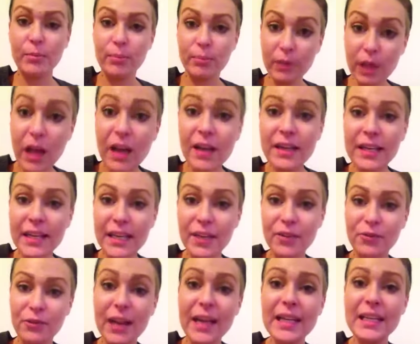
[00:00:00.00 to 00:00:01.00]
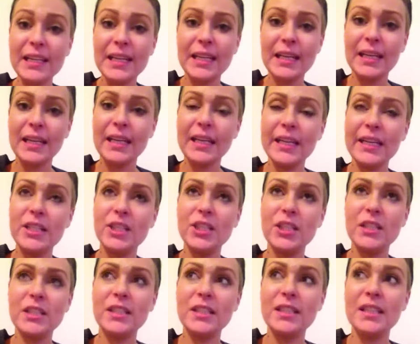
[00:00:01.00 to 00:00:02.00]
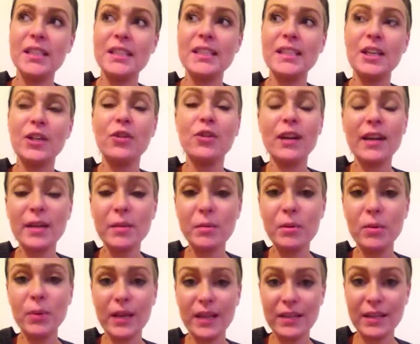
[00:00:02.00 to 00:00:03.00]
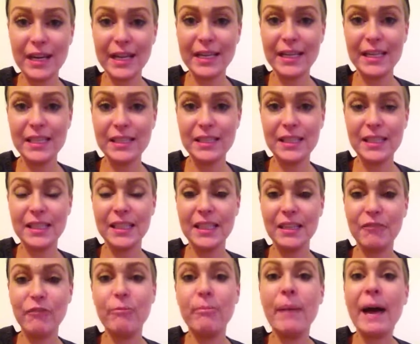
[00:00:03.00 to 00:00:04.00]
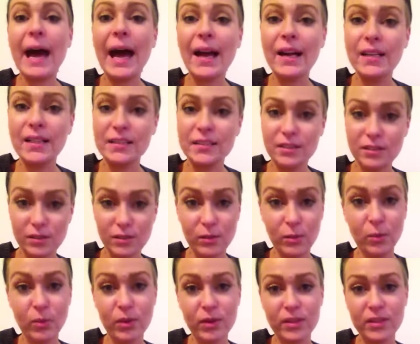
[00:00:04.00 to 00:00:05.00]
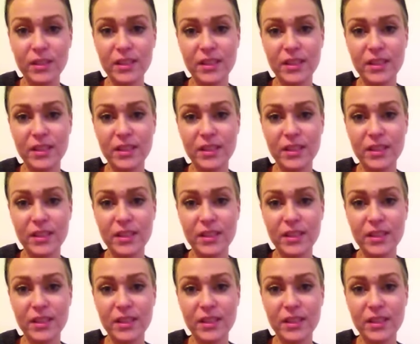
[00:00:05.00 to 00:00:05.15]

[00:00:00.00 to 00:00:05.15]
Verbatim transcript: blogging, writing is just this incredible way that I get to give back to the world.